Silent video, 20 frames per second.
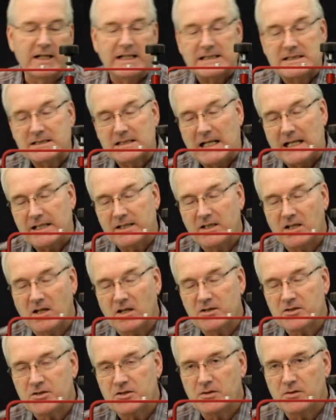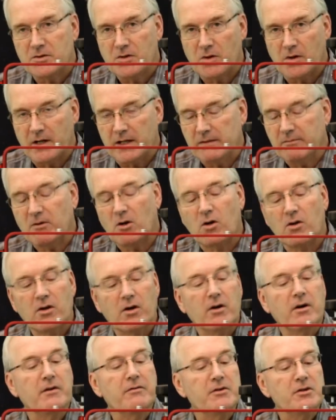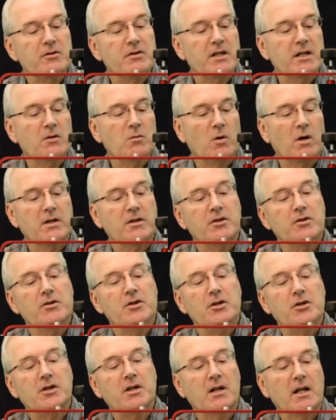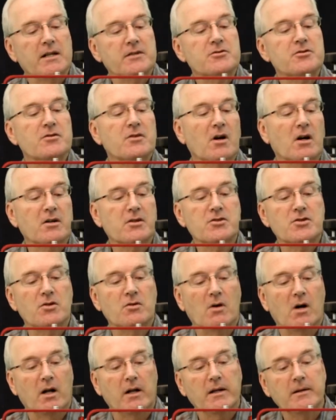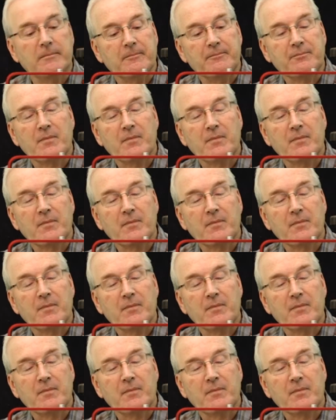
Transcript: It's not a dog chew toy, although if you did want to, you could let your dog chew on it.